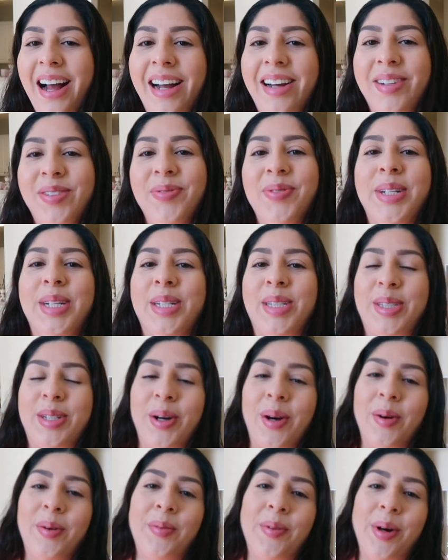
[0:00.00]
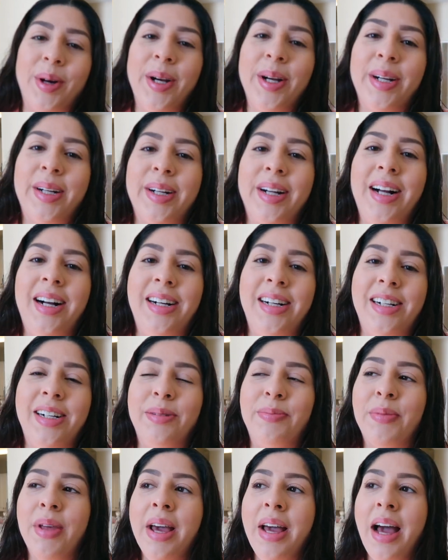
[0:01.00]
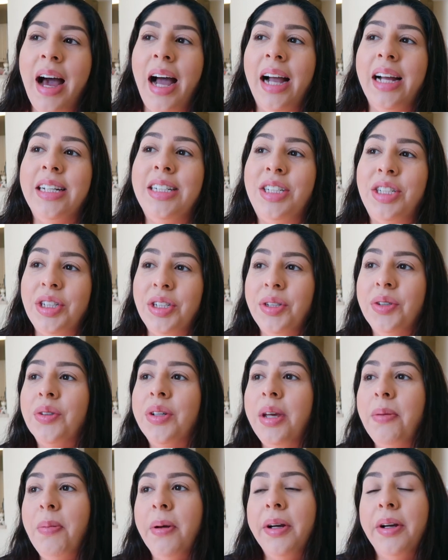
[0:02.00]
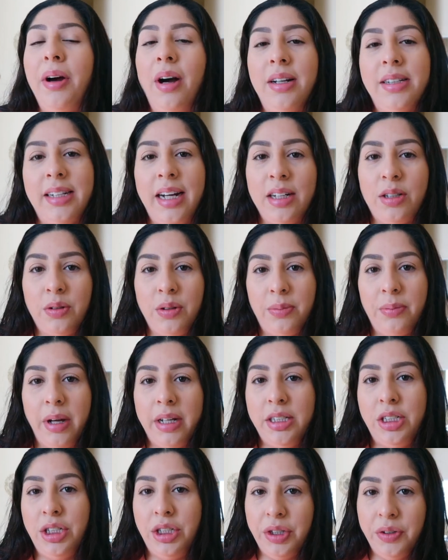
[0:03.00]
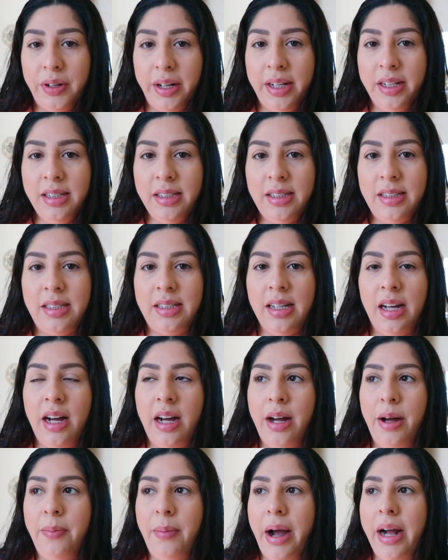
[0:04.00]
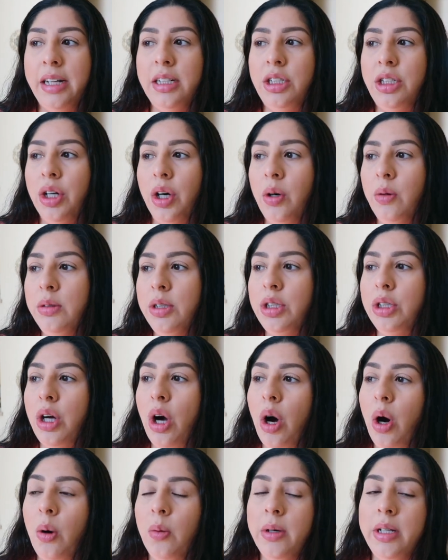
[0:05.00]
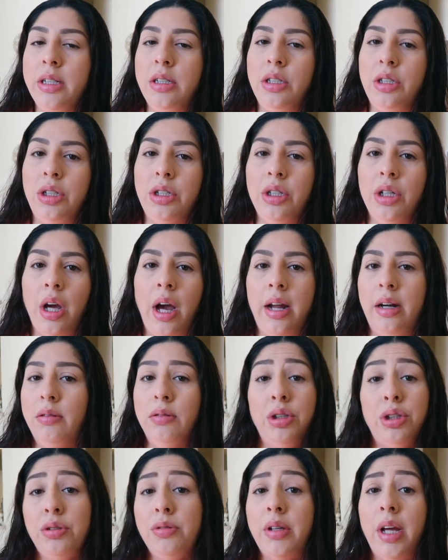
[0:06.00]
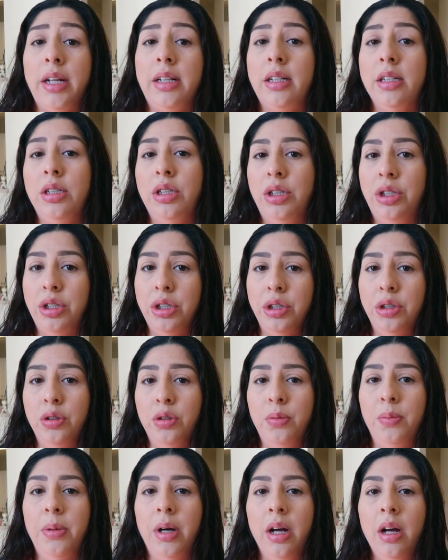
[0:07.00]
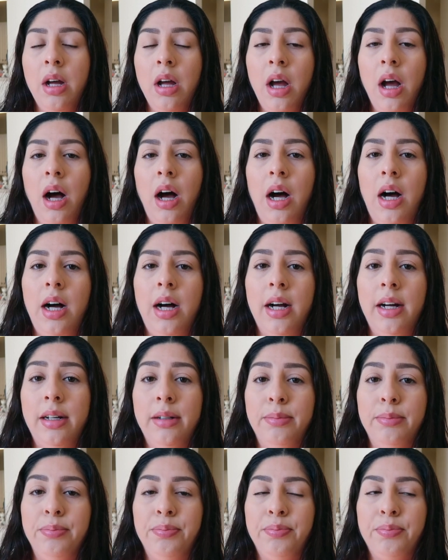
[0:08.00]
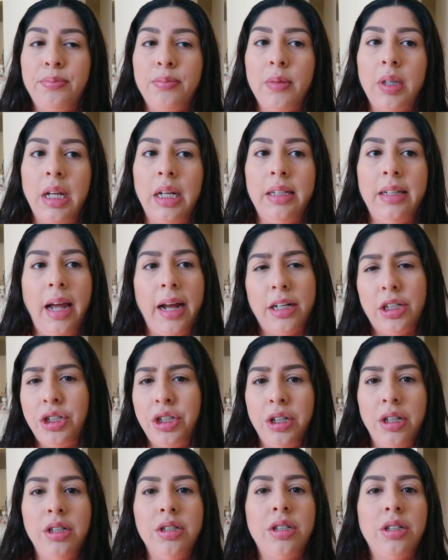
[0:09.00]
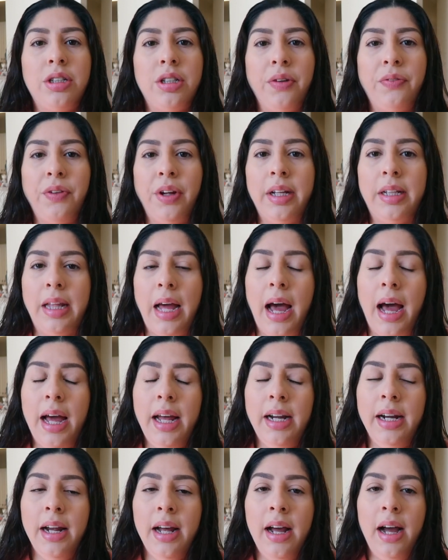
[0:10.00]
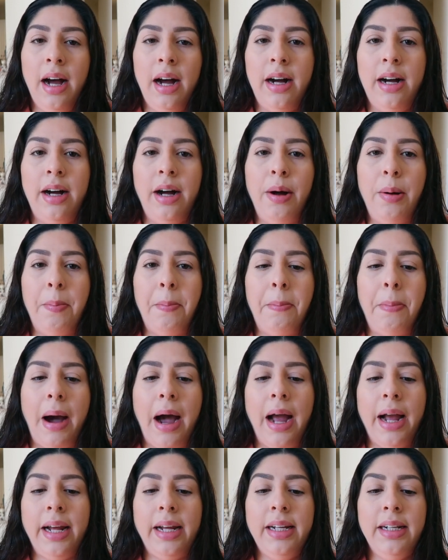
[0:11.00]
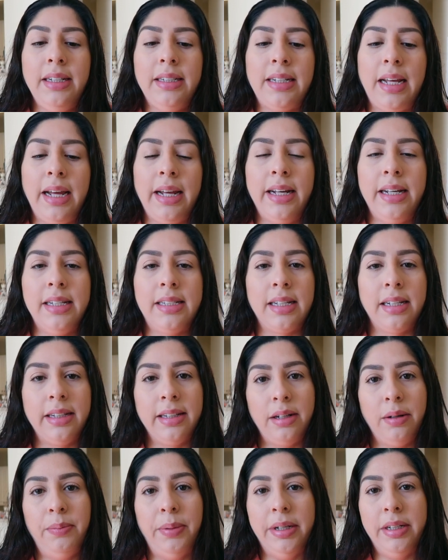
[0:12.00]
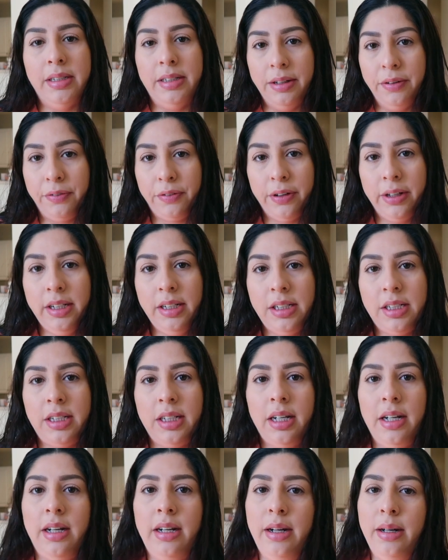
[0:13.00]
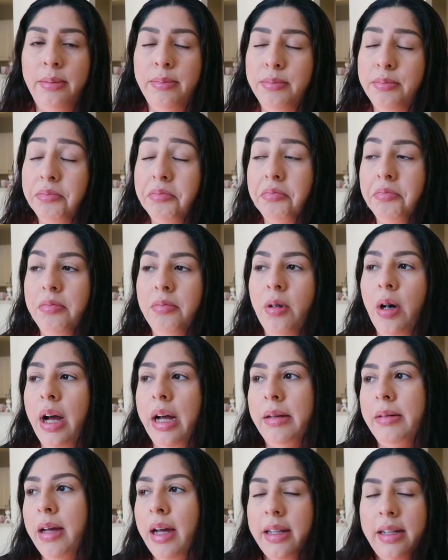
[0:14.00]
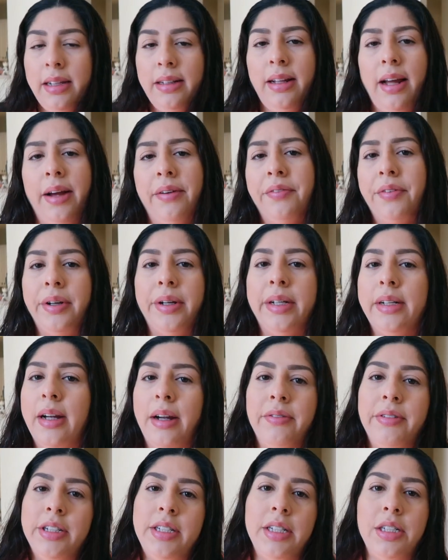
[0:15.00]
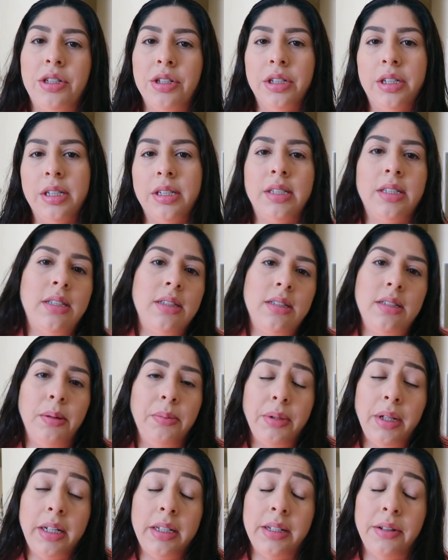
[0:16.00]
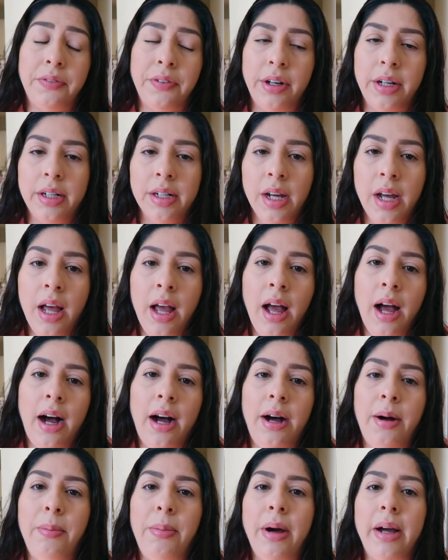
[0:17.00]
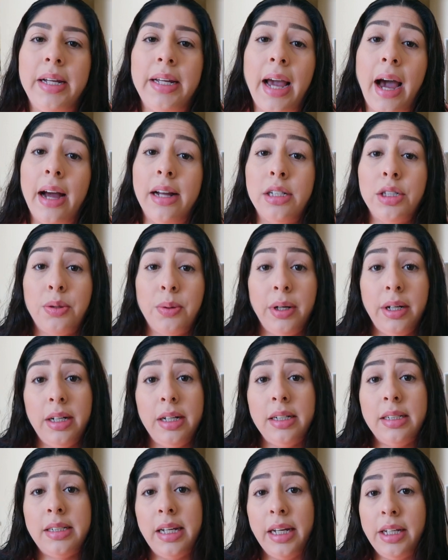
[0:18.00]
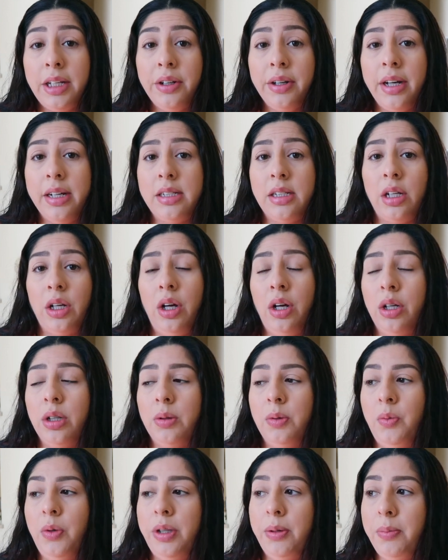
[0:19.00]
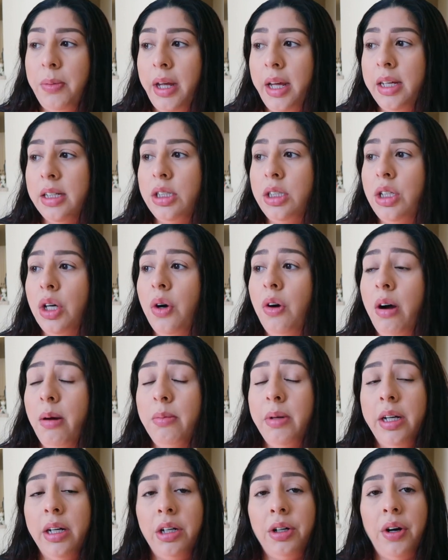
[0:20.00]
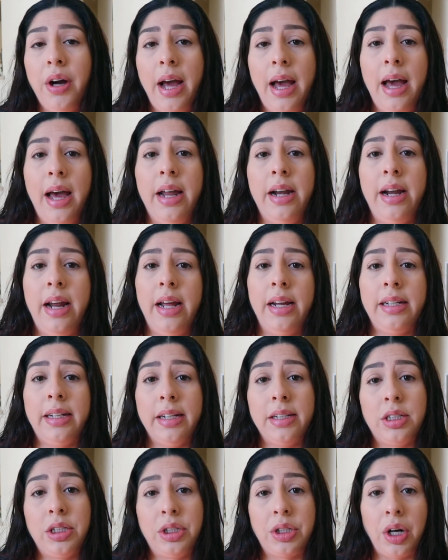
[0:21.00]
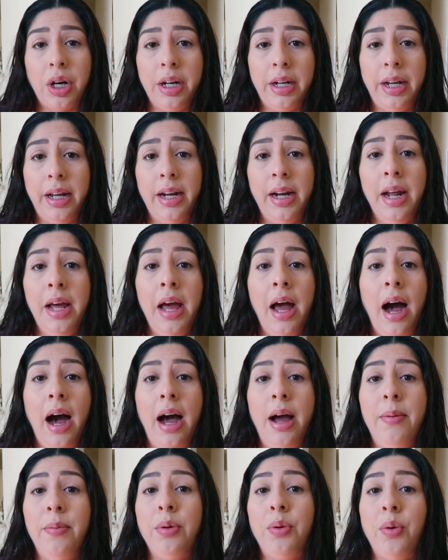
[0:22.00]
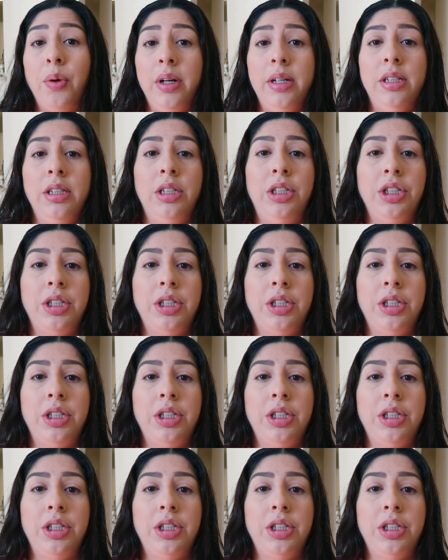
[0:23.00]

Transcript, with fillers: I'm gonna start work. Um, I do keep in contact with my students. Um, I don't always do, I don't do like the Zoom um, lectures stuff like that um, my day is a little bit different um, well I, I, think that every every teacher does something different um, but yeah I just wanted to take you guys along with me so I'm gonna go ahead and get started I'm going to